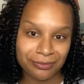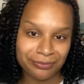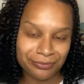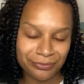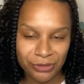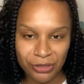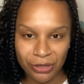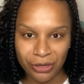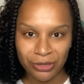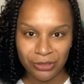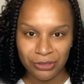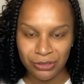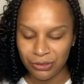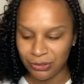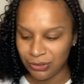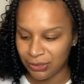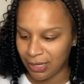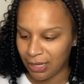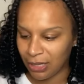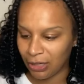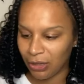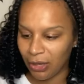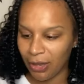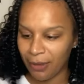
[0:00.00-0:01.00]
So I used to use that
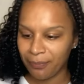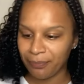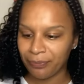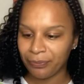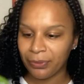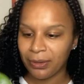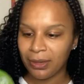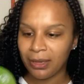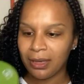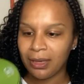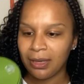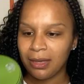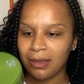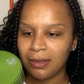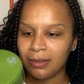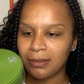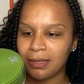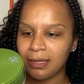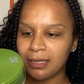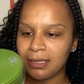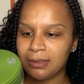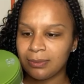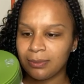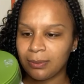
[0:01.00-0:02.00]
a lot.
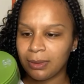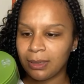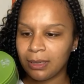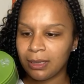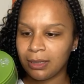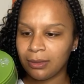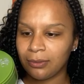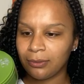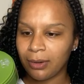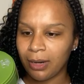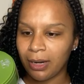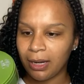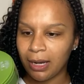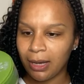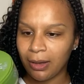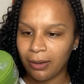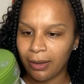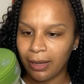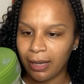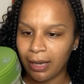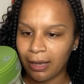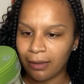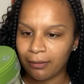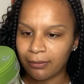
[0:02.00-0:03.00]
This one right now I
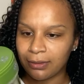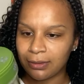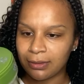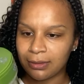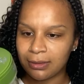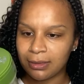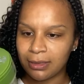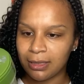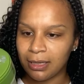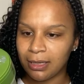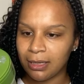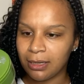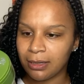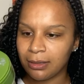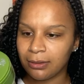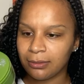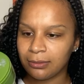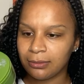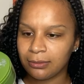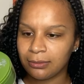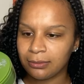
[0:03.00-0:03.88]
have is Eco.